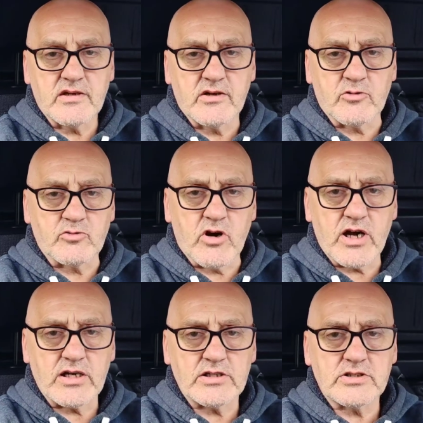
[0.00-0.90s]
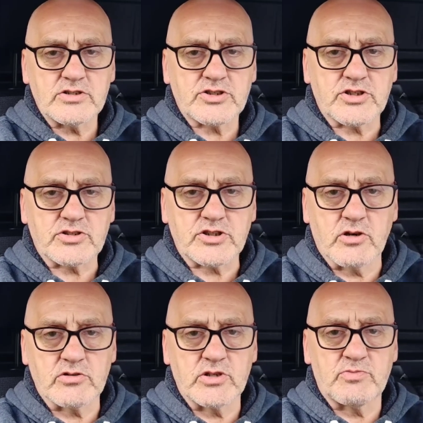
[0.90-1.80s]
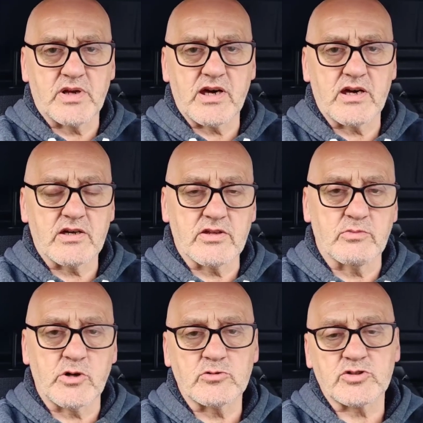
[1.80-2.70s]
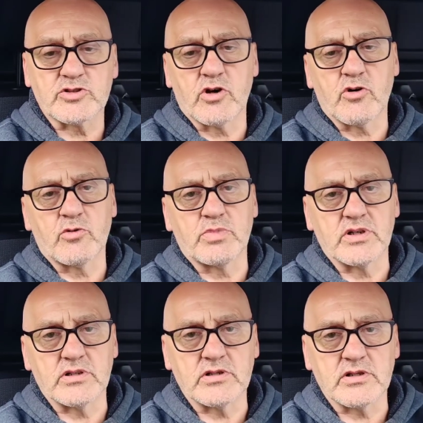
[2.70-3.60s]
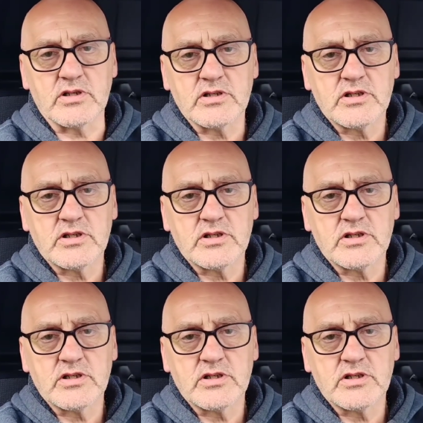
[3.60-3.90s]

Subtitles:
Arise, Sir Tony Blair, the most noble